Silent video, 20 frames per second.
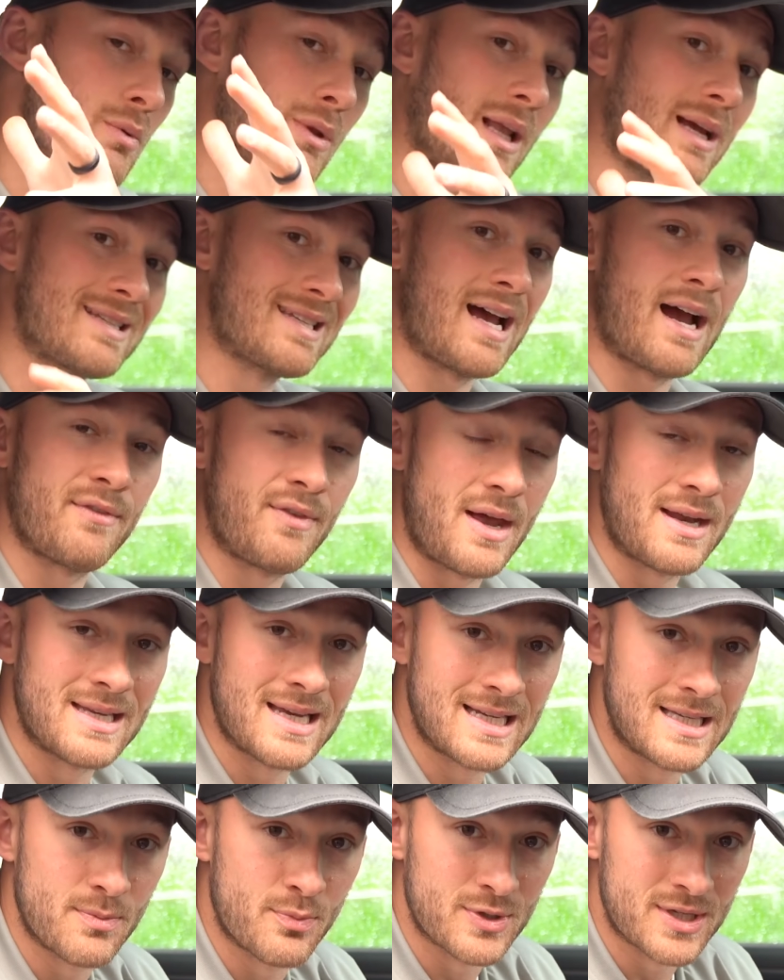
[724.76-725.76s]
would like to have that
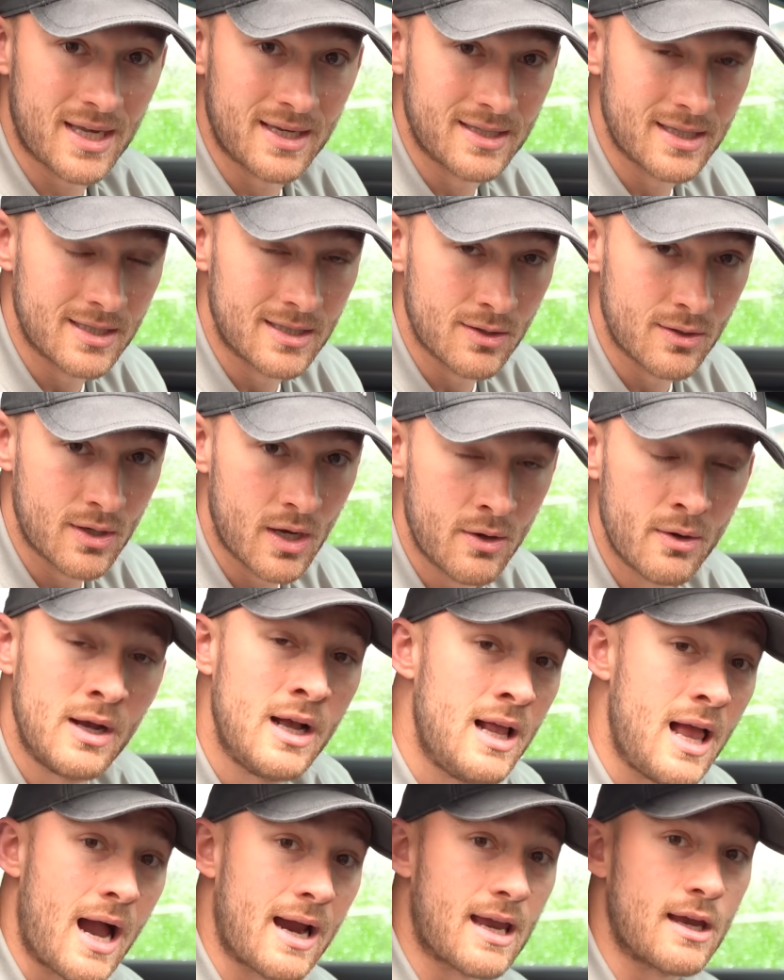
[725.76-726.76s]
data presented to you
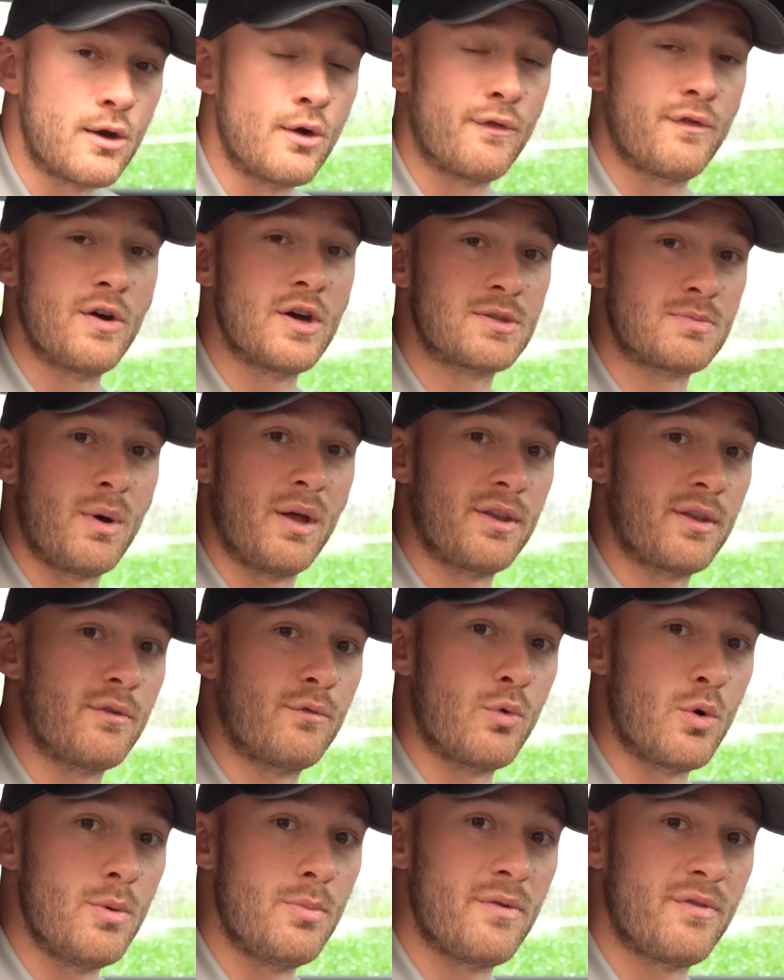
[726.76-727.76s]
and get your first month of
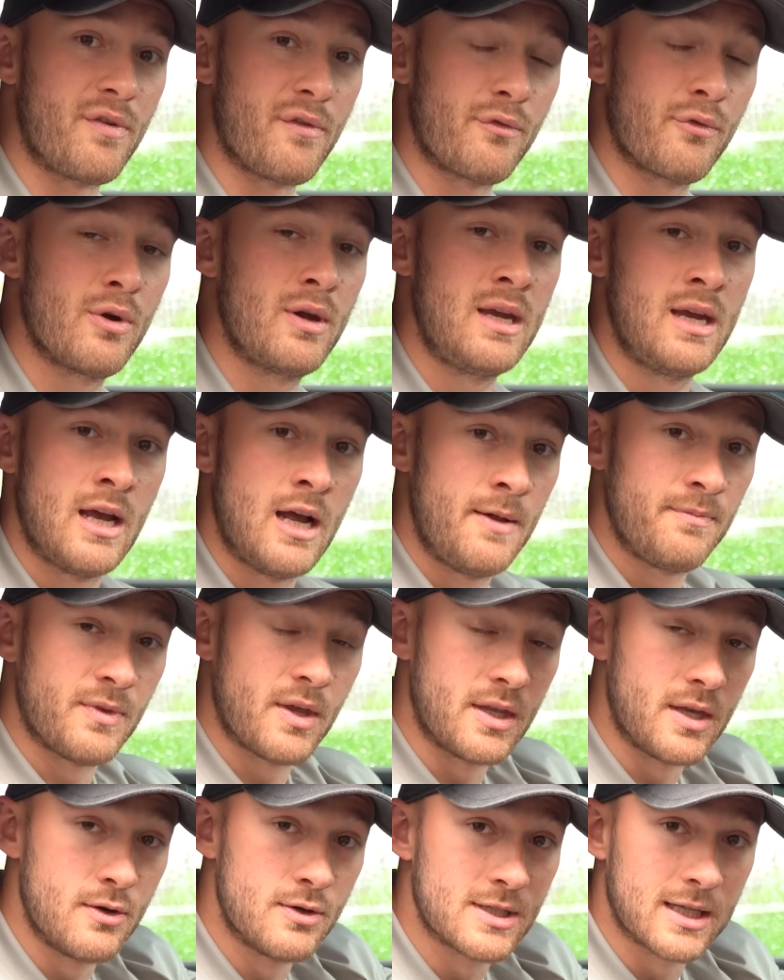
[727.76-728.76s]
Whoop for free,
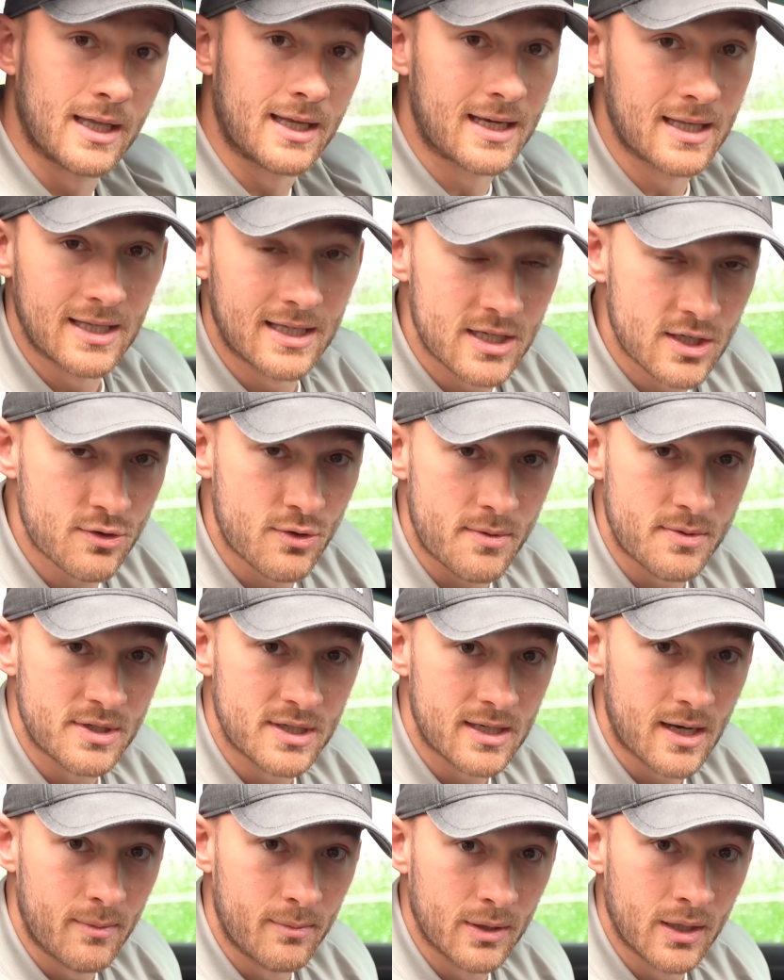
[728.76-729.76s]
then use the link in the description
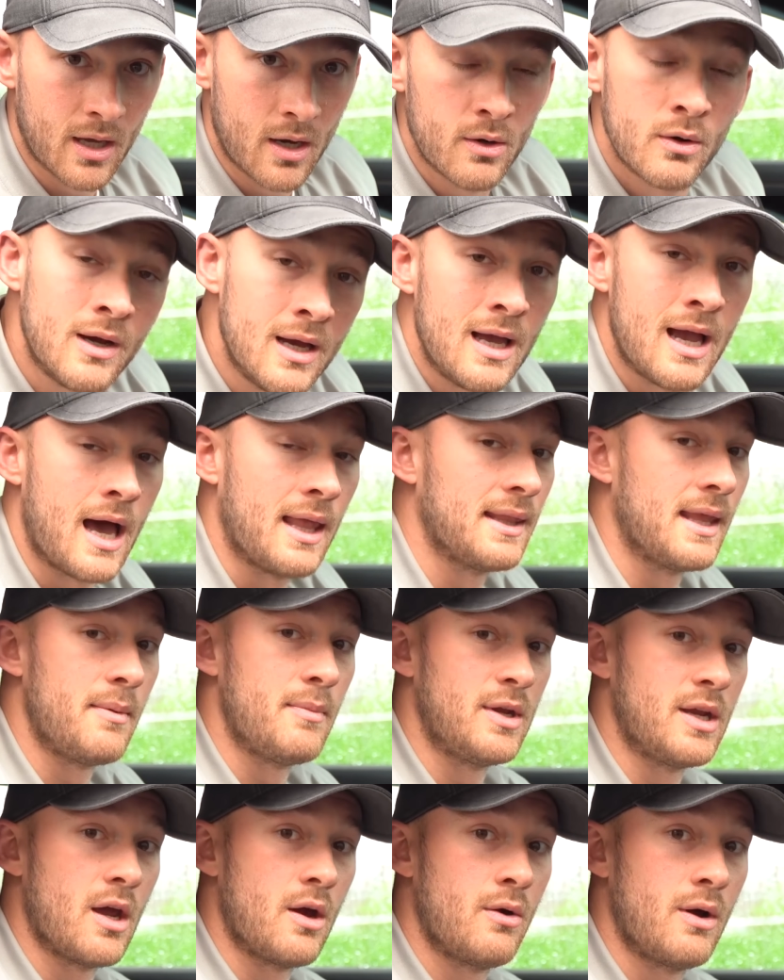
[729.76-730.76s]
down below and let
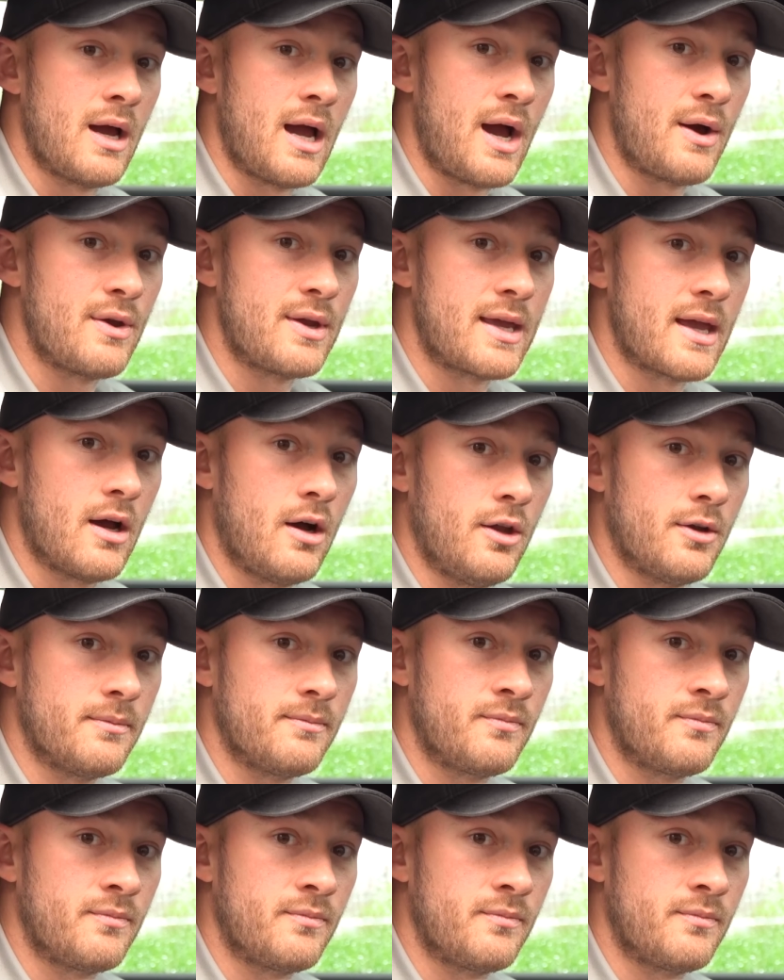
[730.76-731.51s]
me know how you get on.